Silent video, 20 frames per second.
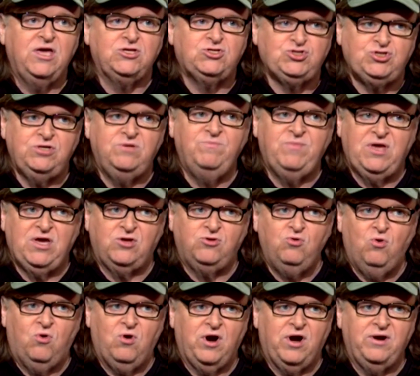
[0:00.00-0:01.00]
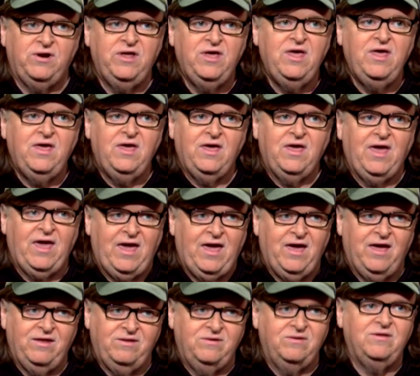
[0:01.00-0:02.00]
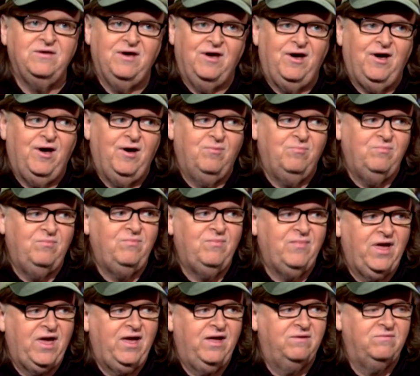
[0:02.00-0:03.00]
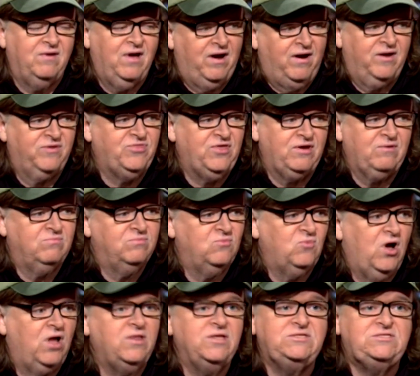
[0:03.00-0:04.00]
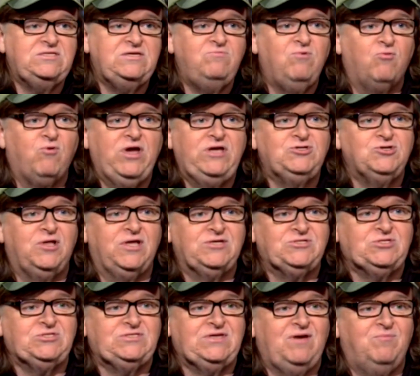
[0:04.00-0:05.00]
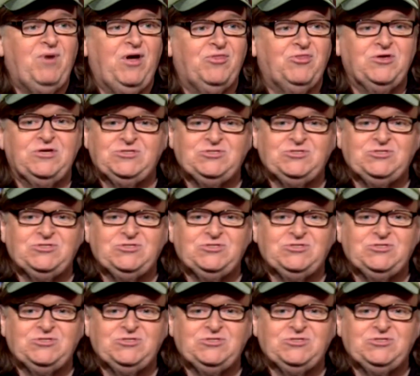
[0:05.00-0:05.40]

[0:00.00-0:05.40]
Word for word: It shouldn't be ignored. And I think, well, let's see what Rachel has to say about